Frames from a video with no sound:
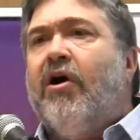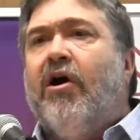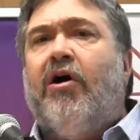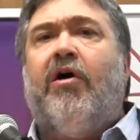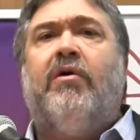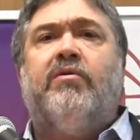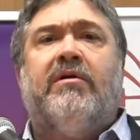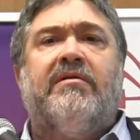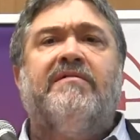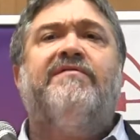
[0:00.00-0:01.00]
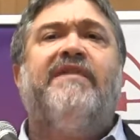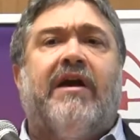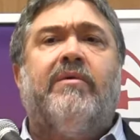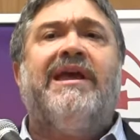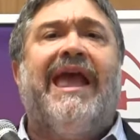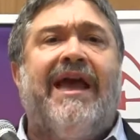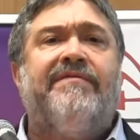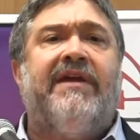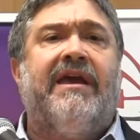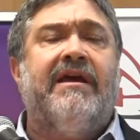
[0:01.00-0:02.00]
all were very
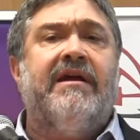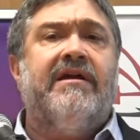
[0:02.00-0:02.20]
heavy.